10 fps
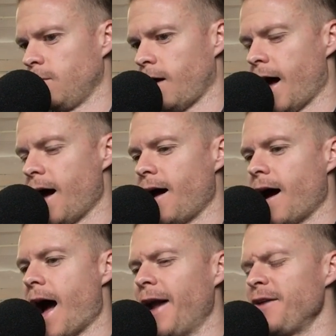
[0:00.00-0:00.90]
Well,
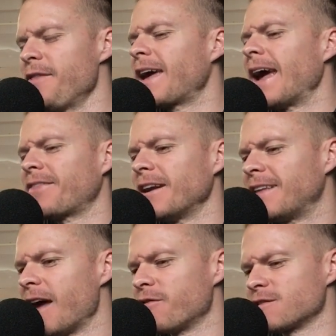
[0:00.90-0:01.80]
how do you think Anthony
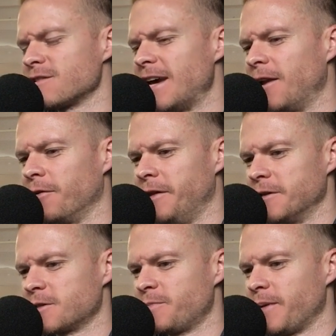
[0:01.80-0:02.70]
Davis has handled
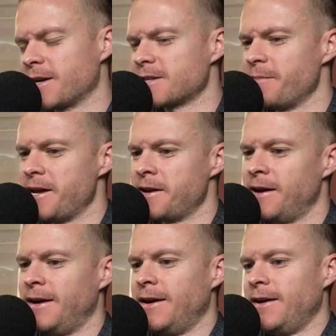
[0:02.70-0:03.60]
this? Because, I mean,
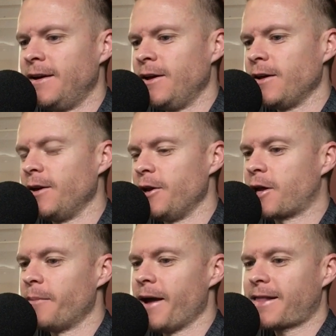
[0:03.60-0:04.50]
you know,
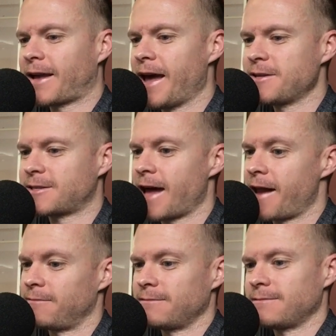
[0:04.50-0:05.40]
you can make the case
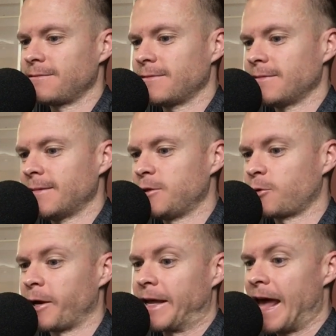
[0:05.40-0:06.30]
that he
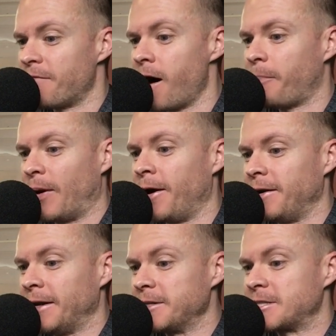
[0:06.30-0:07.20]
sort of gave up
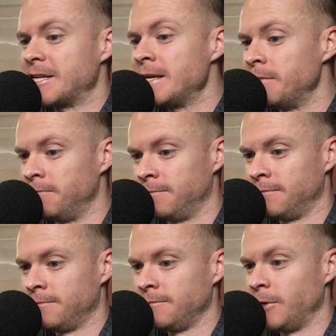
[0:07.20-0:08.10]
on his team,
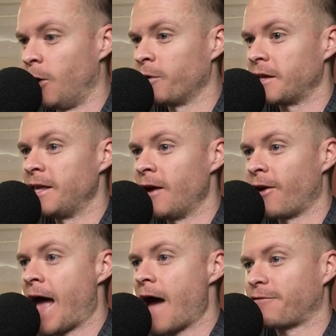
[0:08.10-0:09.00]
you know, with the year
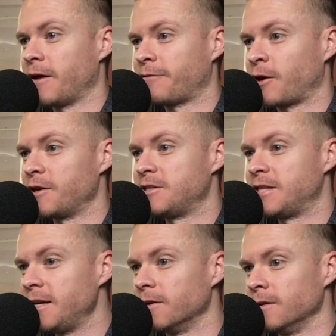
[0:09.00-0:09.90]
and a half left on his
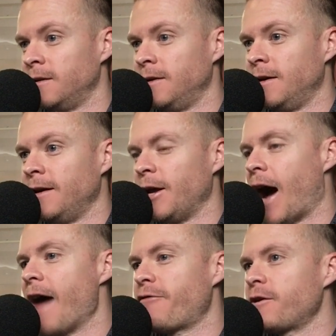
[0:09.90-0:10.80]
deal. You know,
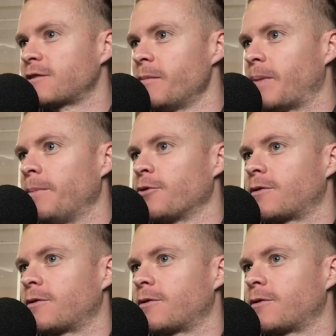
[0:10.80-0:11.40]
I've heard some people.